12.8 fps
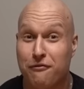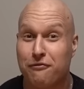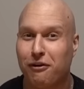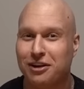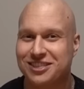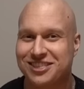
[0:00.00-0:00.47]

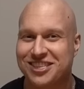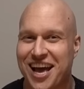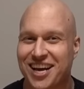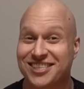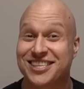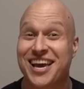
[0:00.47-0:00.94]
fun
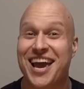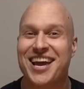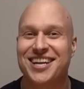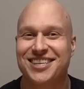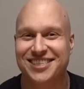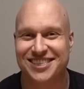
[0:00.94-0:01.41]
snacks,
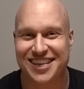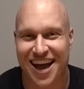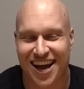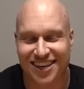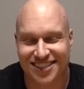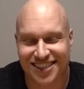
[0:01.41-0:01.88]
candy
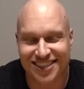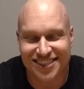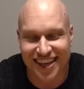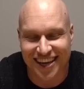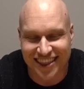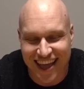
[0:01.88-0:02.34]
snacks, things
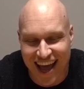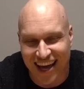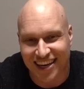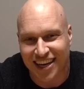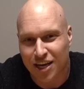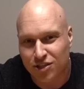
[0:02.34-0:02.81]
like
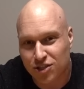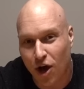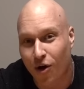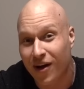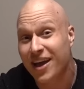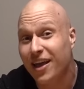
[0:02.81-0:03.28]
that.
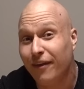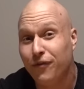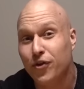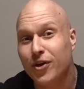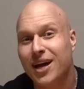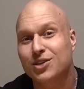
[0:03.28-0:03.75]
So
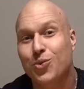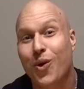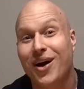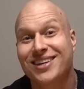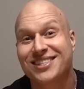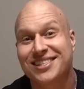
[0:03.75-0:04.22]
if you guys
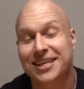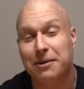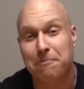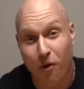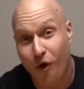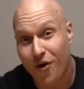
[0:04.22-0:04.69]
want to
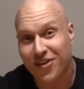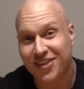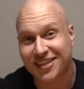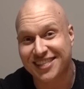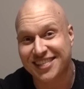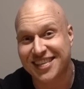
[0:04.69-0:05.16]
see more of
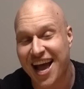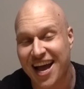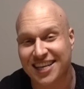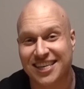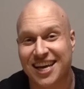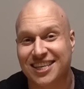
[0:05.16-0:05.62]
these
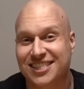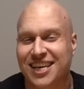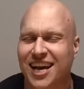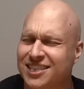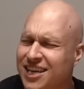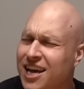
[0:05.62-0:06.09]
snack taste
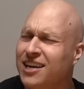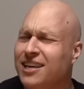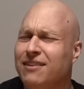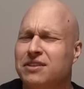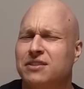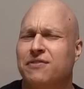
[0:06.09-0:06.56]
tests,
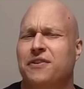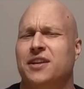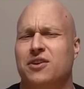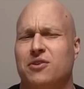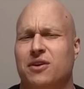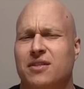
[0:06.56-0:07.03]
give this
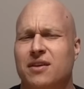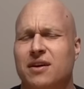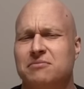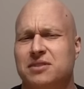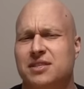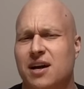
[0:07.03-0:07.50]
video a
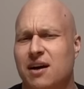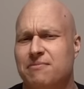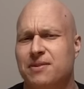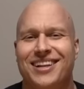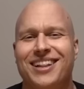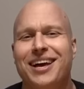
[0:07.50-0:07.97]
thumbs
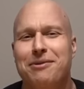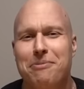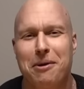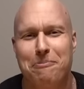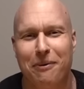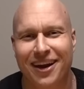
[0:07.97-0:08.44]
up. Like
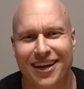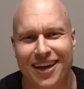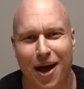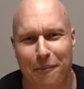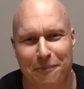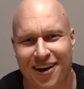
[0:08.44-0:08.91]
my buddy
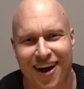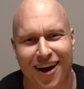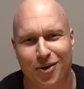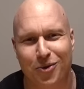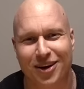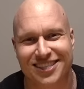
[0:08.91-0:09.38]
up in
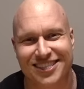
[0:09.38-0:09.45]
Ottawa